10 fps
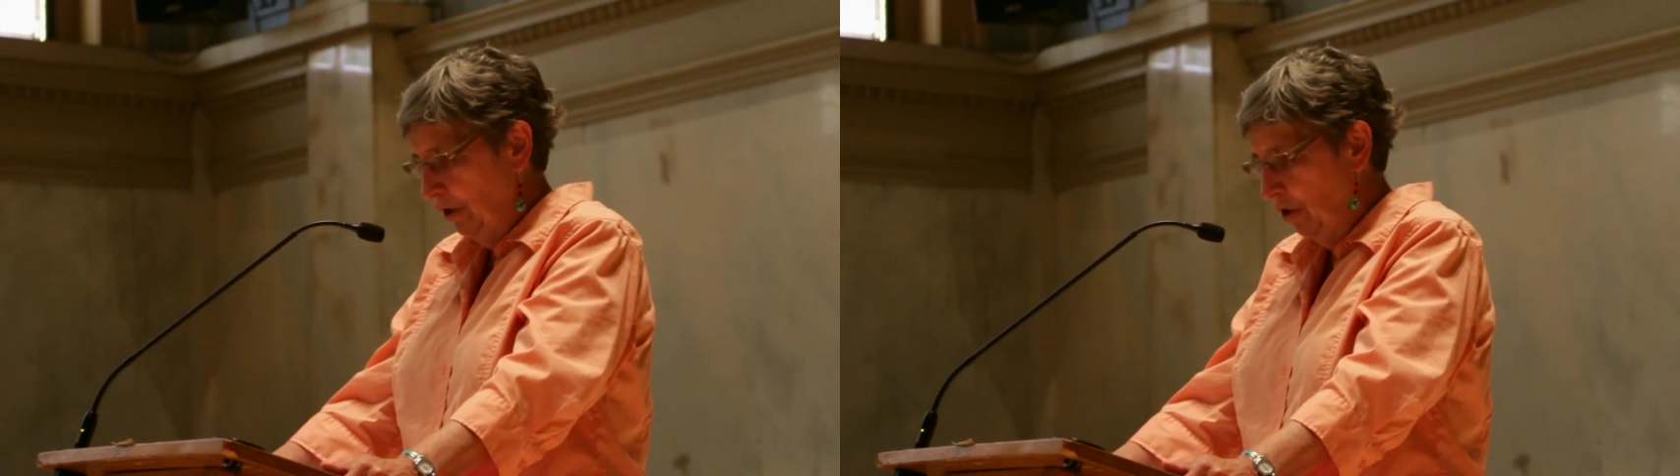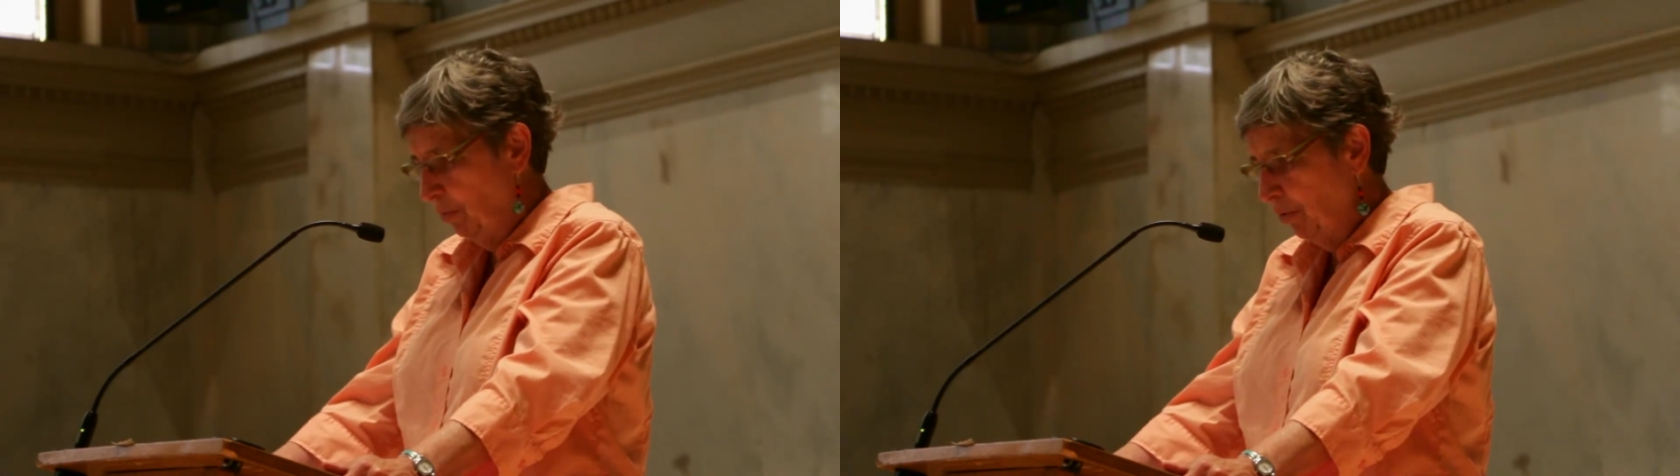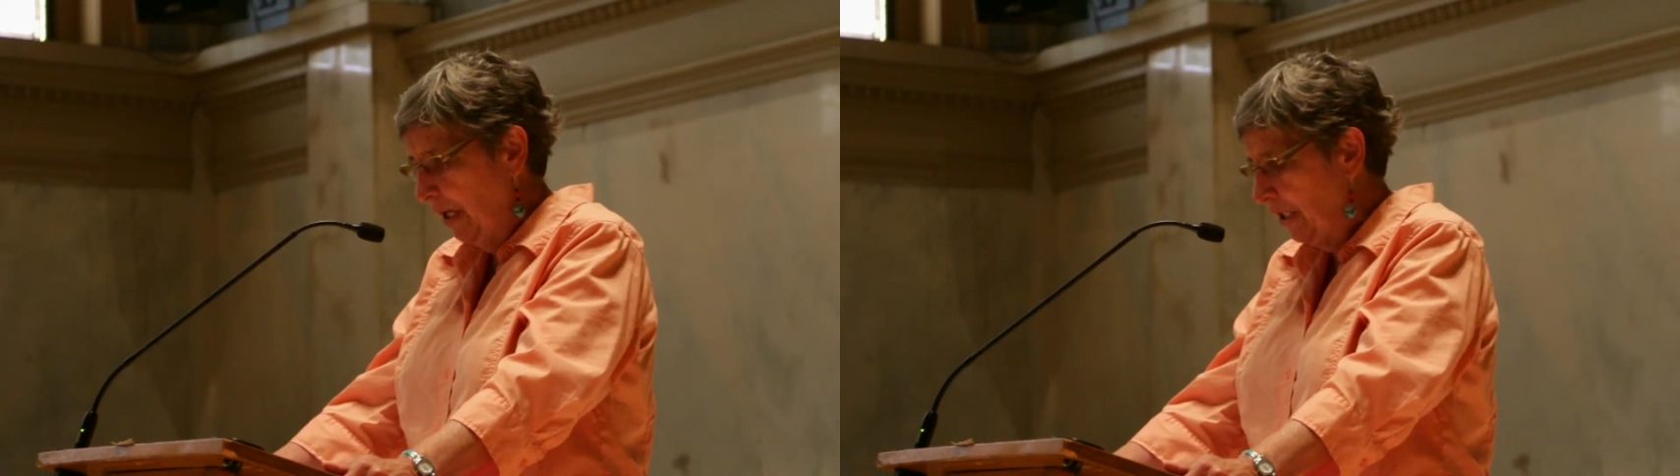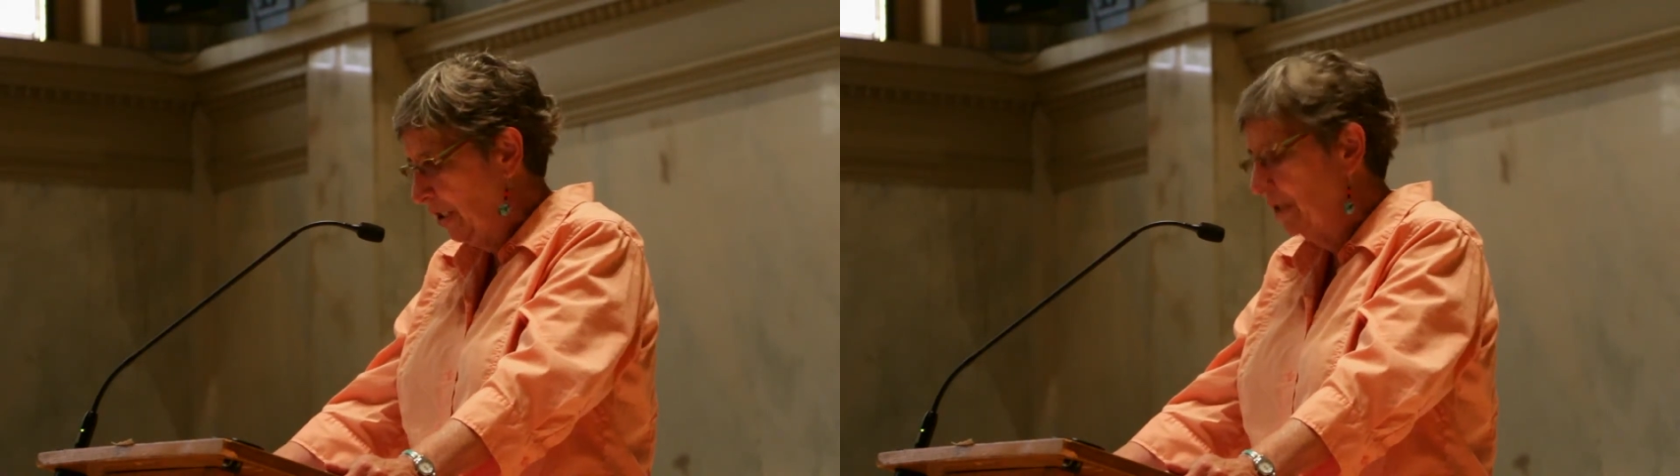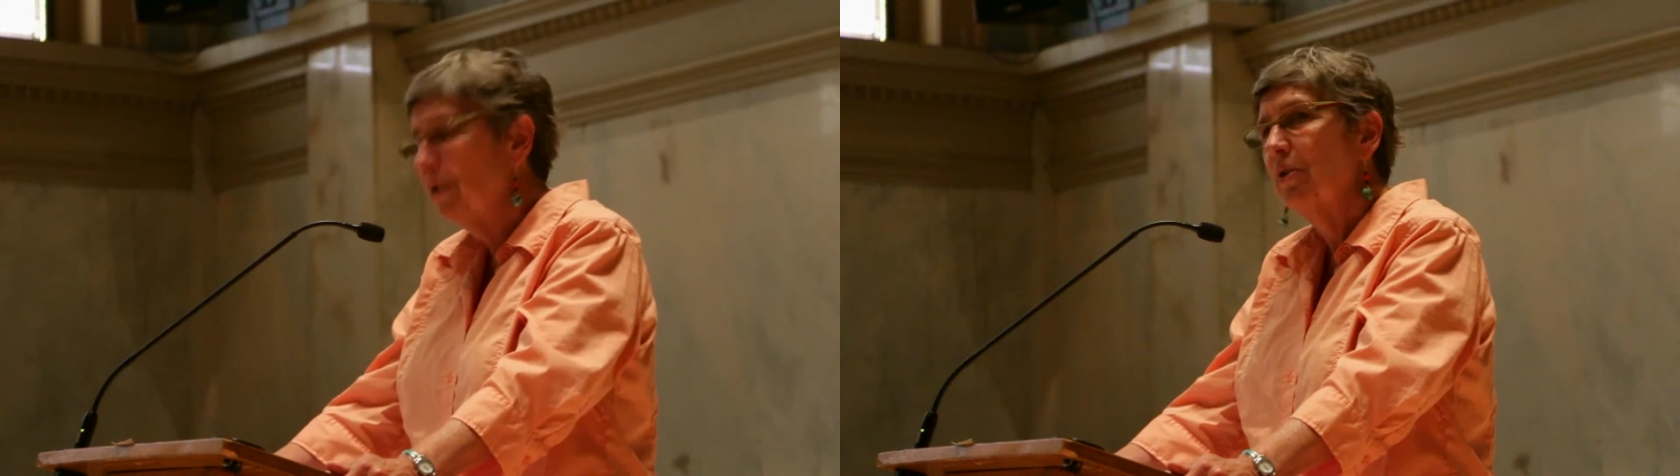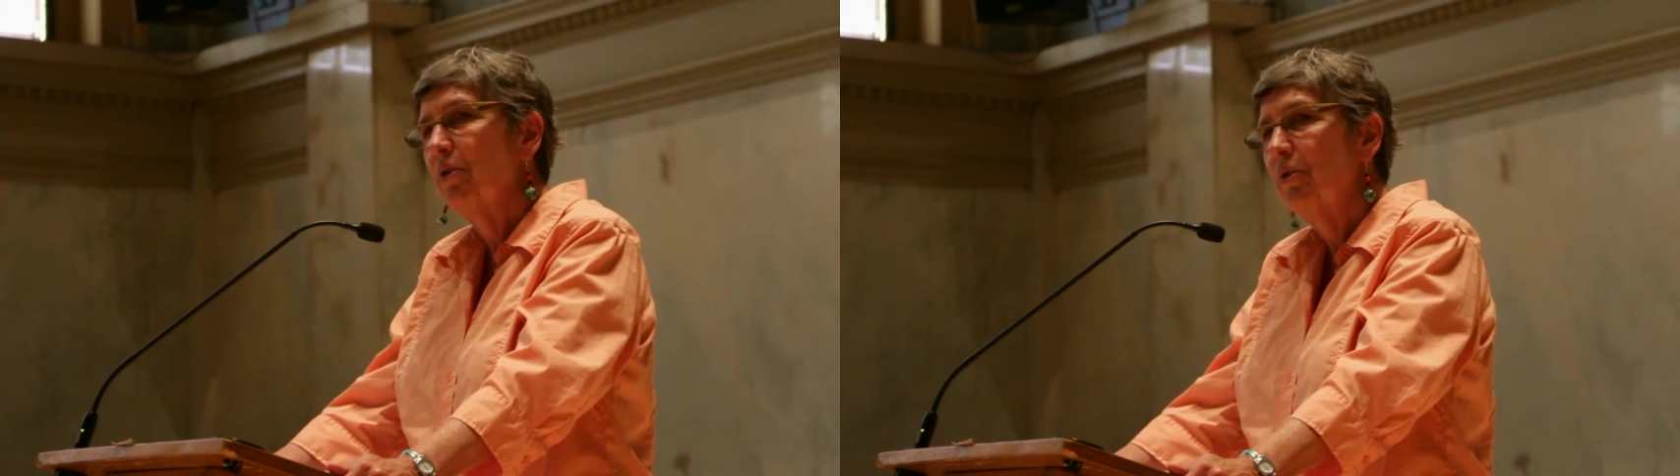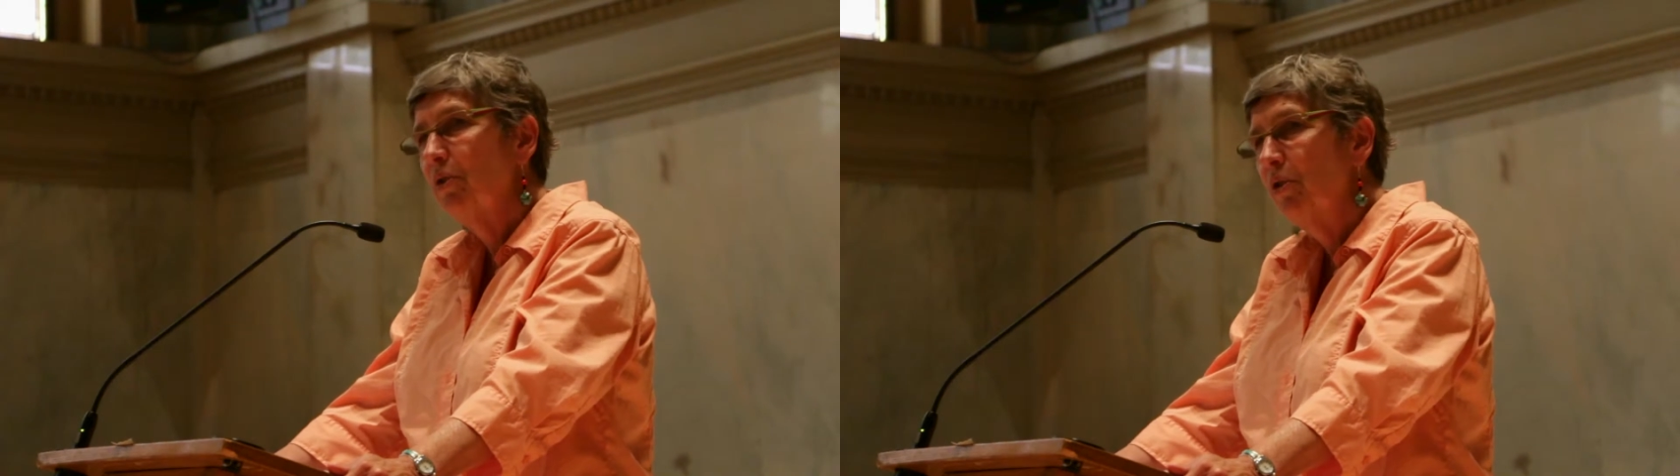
your precious